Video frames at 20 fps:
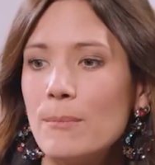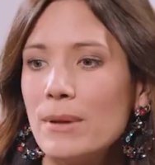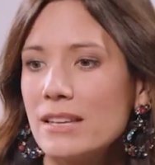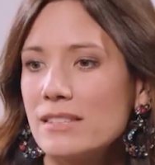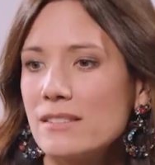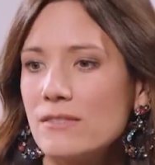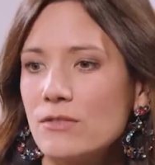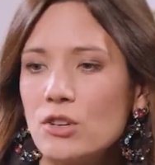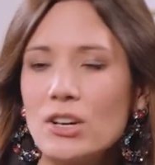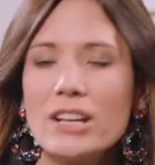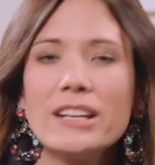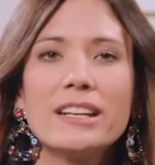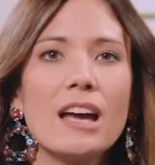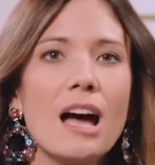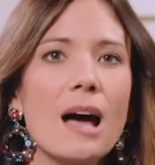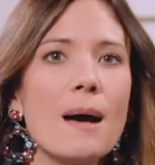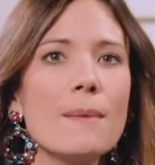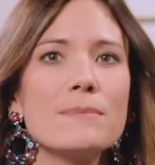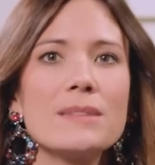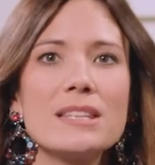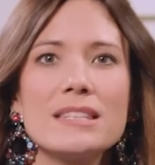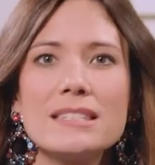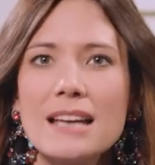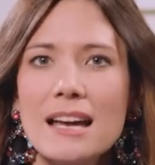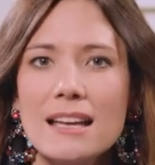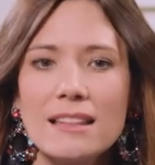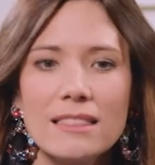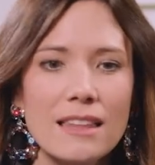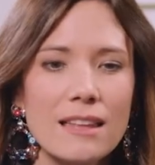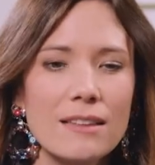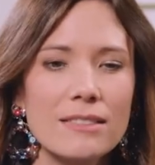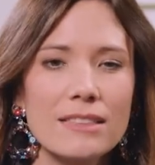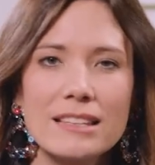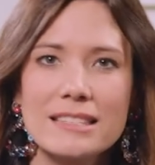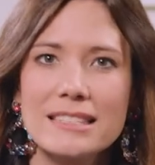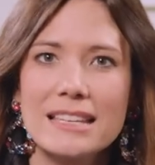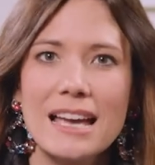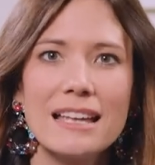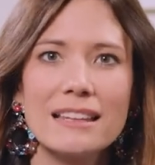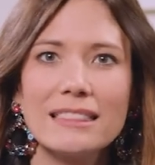because of your income, the
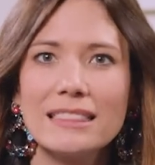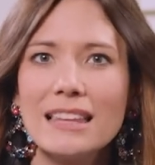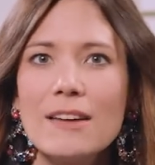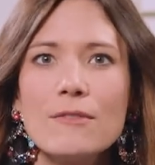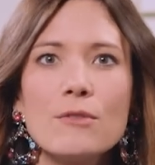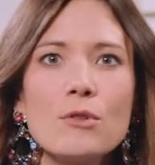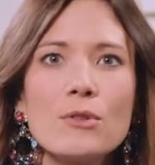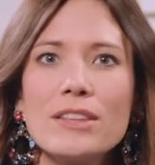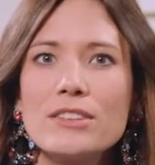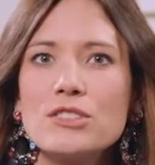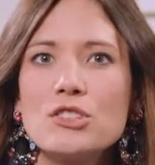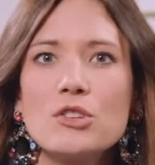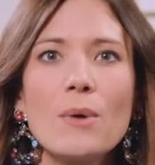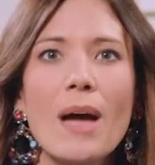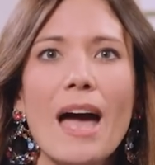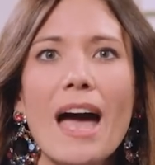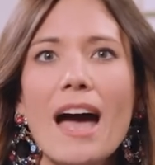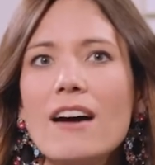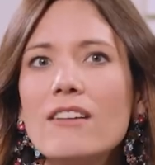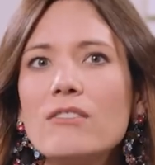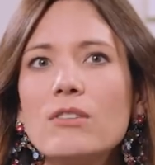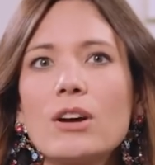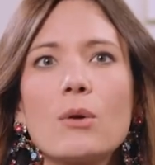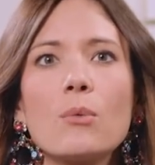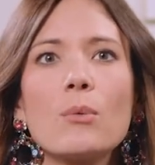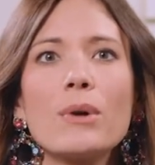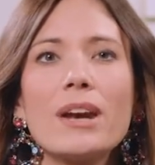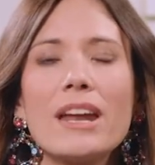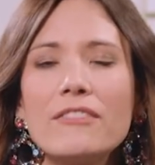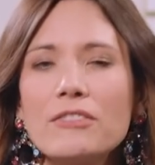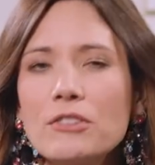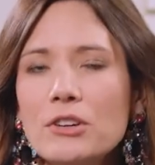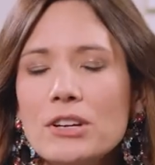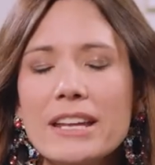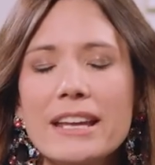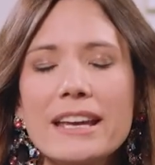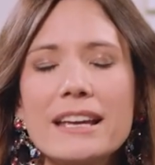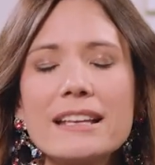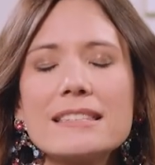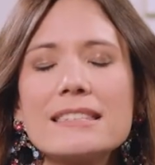debt level that you have, like whatever it
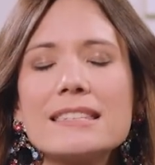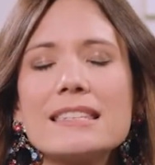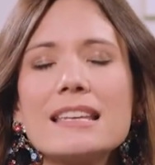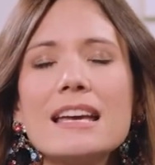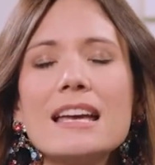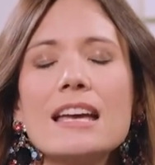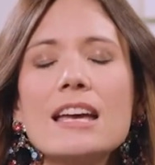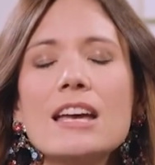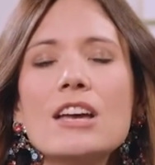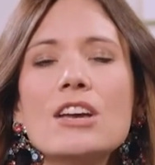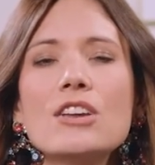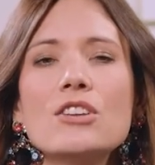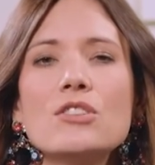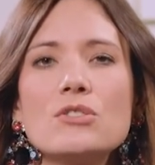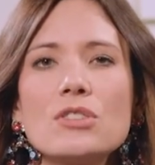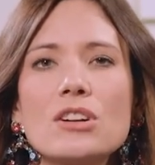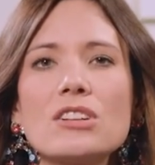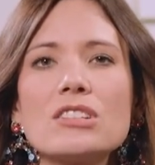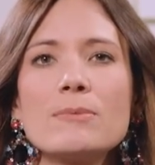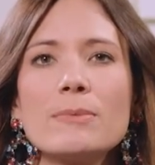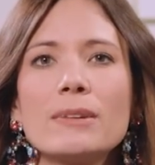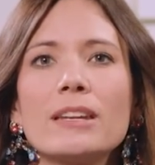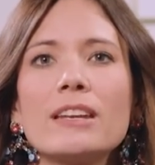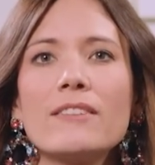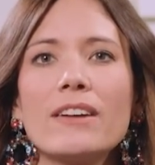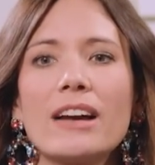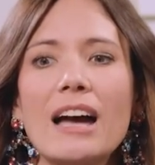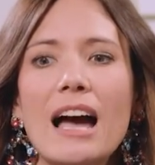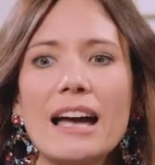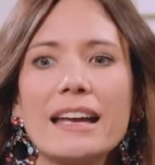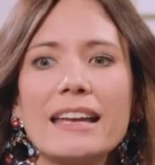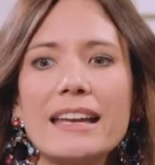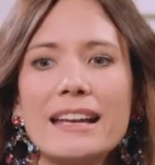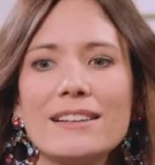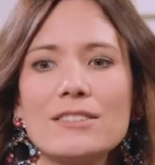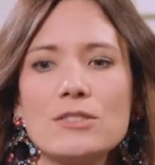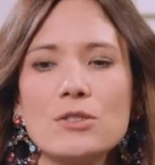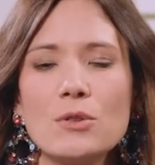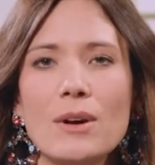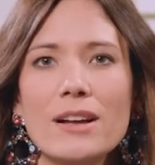is, you start to believe like, I
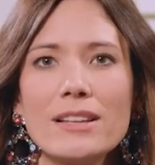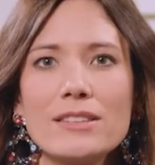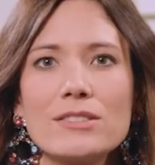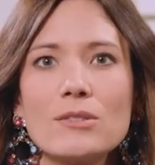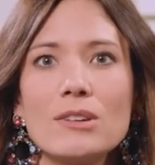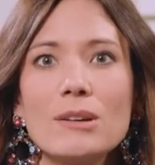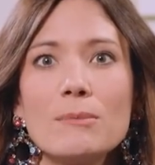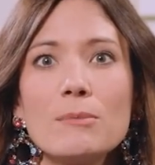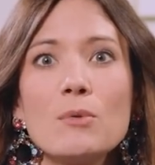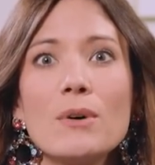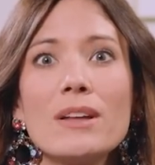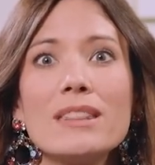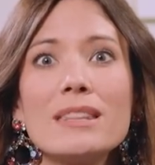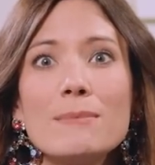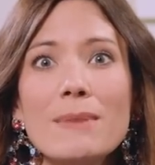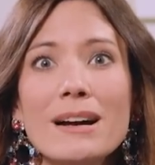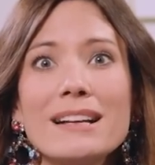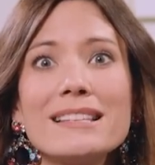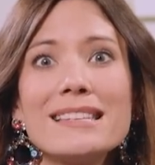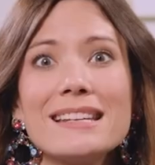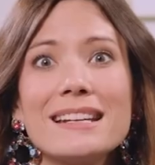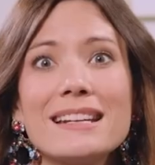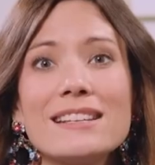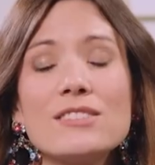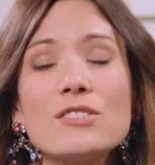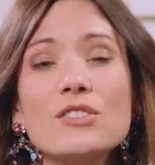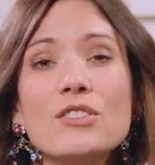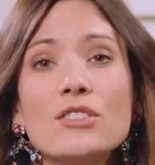can't do it. So number one, the mindset is